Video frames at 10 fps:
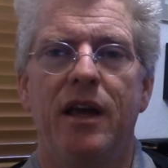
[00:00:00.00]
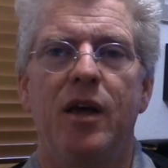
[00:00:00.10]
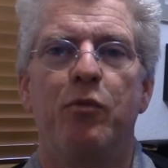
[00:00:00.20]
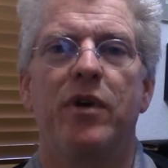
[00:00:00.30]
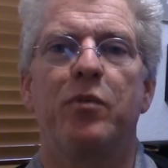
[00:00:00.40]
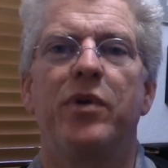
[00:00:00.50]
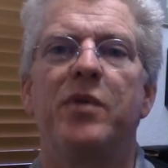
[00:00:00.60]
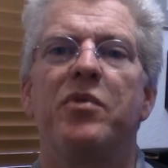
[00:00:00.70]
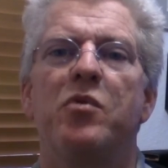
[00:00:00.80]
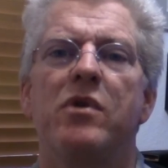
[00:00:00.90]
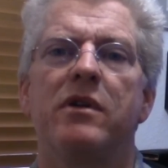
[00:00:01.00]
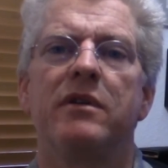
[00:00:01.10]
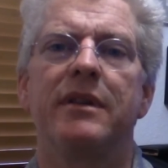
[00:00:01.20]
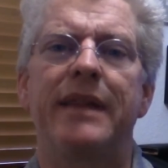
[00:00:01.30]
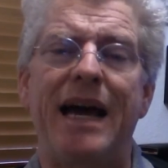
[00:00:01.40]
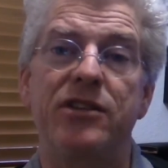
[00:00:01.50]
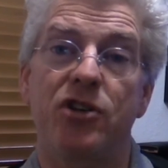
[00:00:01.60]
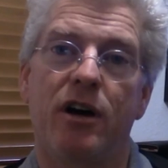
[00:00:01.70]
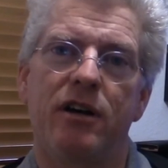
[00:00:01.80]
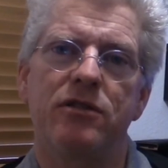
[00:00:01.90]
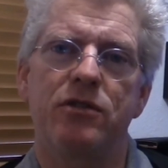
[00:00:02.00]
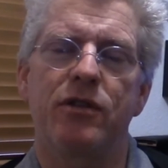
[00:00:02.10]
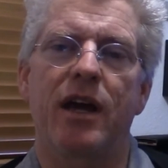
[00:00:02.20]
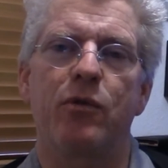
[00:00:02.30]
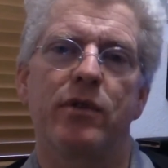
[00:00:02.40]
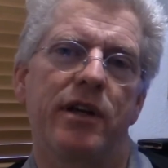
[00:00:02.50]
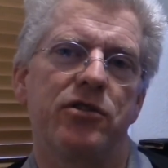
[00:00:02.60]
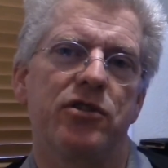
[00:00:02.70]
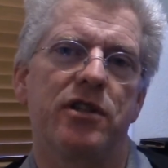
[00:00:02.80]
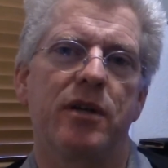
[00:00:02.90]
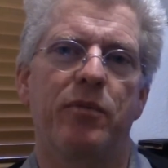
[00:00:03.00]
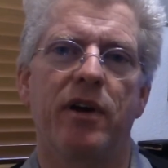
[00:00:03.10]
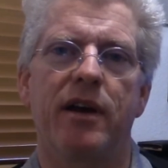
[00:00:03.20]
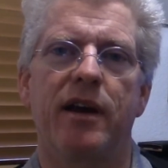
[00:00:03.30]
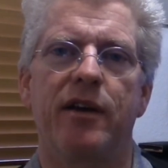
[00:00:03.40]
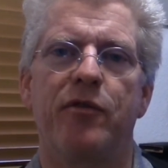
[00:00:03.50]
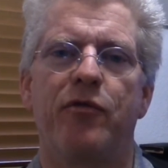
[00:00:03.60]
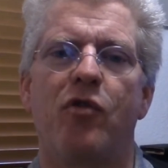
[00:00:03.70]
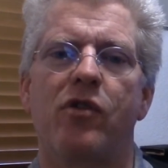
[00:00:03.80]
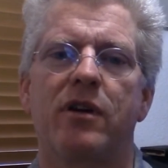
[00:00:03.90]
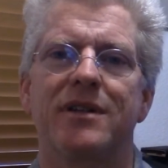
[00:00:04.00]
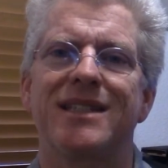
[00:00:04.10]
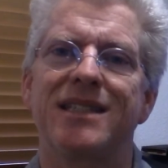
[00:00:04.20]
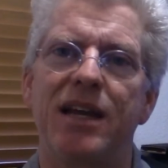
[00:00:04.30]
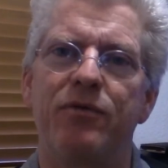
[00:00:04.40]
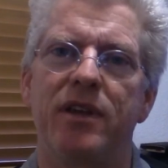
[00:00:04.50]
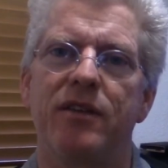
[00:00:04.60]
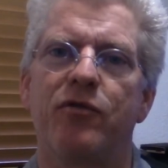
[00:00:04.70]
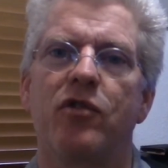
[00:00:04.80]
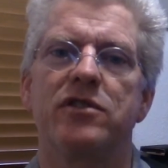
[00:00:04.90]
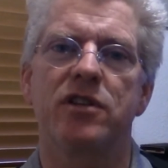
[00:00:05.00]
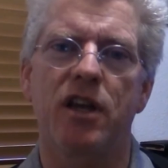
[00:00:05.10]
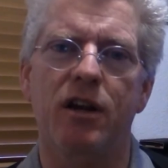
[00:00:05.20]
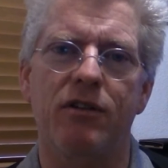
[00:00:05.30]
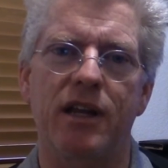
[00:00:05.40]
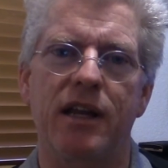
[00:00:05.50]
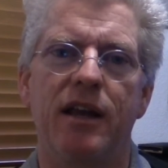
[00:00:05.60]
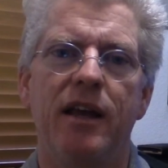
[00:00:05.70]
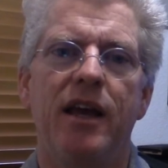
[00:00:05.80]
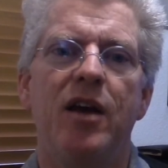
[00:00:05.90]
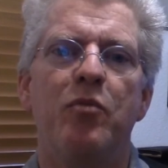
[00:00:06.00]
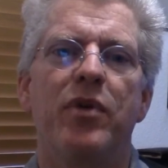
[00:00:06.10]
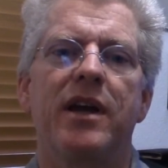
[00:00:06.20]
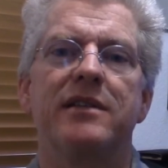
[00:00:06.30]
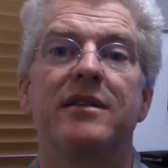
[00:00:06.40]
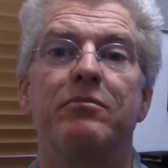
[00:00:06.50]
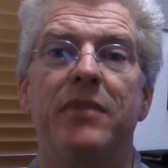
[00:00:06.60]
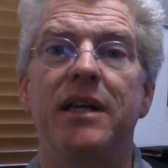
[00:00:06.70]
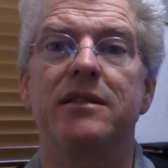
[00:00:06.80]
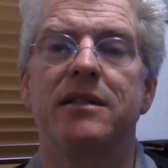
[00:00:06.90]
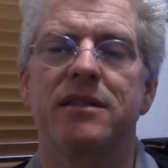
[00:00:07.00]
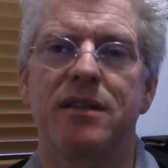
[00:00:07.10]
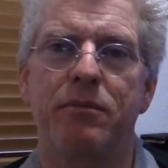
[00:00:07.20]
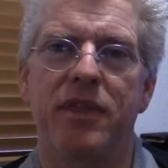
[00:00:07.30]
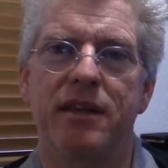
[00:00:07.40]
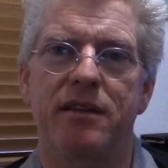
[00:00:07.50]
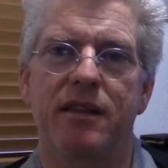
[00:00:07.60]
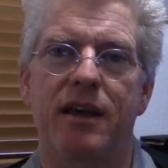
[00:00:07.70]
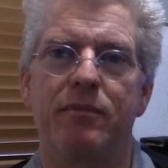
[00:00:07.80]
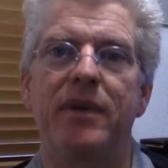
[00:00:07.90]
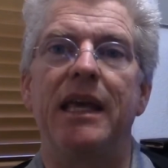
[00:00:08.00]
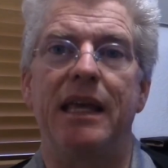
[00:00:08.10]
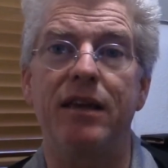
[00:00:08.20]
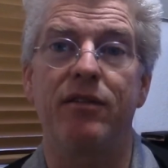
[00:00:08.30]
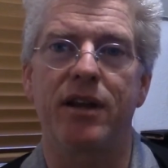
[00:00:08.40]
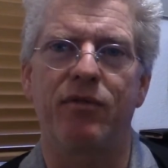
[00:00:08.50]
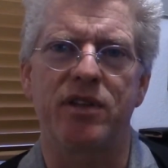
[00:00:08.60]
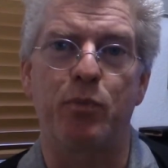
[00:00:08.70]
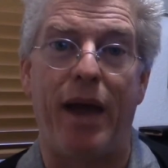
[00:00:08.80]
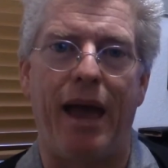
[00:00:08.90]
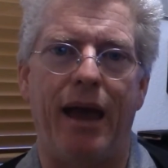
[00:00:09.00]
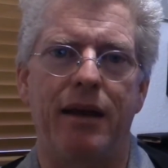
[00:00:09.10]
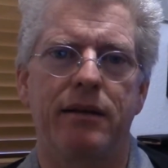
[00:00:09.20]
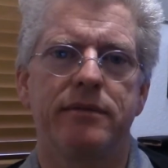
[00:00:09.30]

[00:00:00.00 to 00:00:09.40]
but people will latch on to that relationship for safety, for security, because it means something to them even if it's bad.